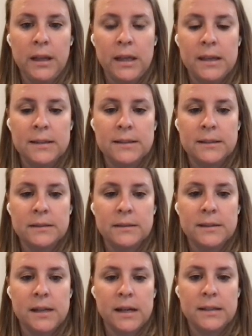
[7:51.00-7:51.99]
He
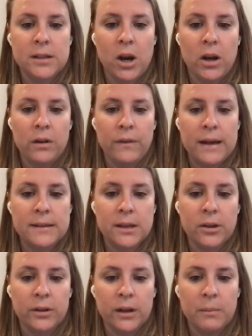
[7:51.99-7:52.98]
studies
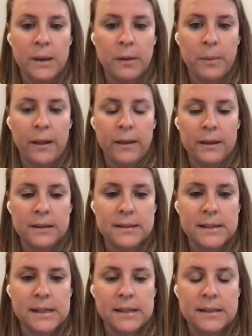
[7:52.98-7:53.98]
cardiovascular and metabolic
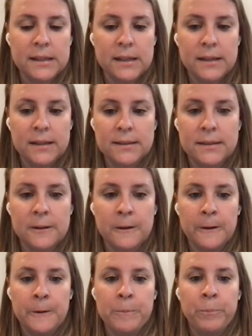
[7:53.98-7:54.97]
diseases.
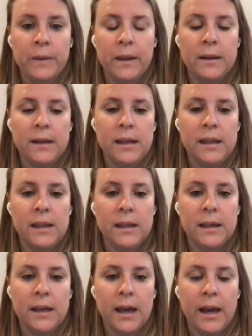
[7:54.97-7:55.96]
And
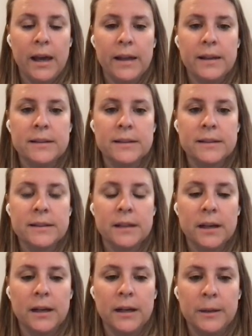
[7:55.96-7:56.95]
he has
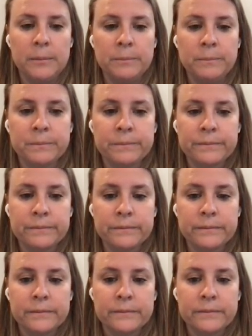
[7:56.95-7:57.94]
come
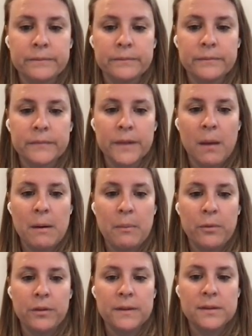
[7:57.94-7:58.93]

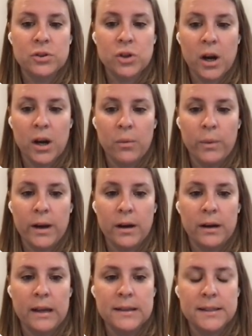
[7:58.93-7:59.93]
up with this chart where